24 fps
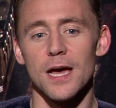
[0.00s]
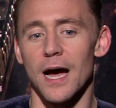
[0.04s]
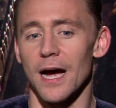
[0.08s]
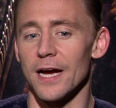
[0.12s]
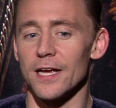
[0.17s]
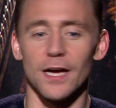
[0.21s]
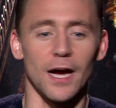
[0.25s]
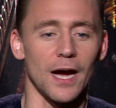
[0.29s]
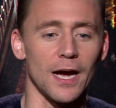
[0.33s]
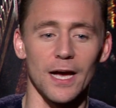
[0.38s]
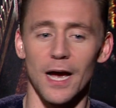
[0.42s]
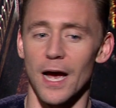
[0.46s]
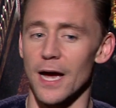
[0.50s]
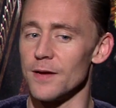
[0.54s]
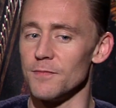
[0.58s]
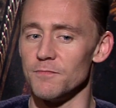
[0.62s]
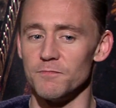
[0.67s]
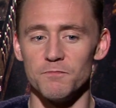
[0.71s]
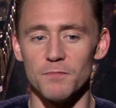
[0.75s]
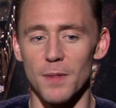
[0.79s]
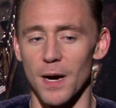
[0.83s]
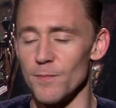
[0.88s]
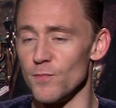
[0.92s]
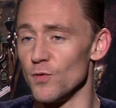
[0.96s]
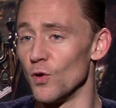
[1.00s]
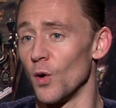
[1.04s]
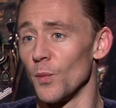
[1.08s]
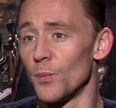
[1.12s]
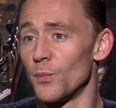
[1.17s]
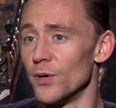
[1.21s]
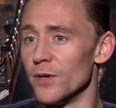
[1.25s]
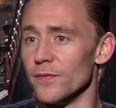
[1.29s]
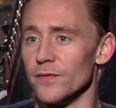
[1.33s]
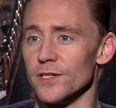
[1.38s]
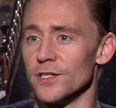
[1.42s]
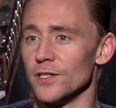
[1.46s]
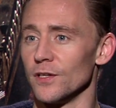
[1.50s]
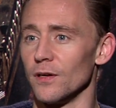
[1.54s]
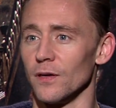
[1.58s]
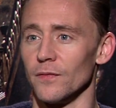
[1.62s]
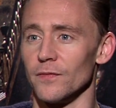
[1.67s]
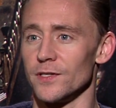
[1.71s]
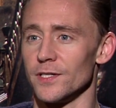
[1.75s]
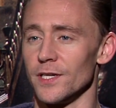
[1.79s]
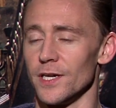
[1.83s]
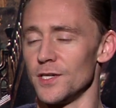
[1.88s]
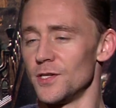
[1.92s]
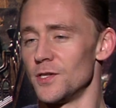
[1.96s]
I, I, am not privy to
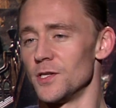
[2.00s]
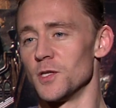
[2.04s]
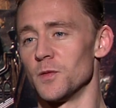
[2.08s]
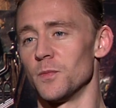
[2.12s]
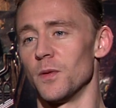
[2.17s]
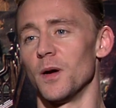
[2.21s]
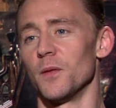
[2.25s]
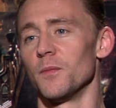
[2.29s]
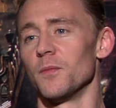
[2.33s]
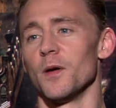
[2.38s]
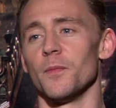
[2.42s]
conversations about,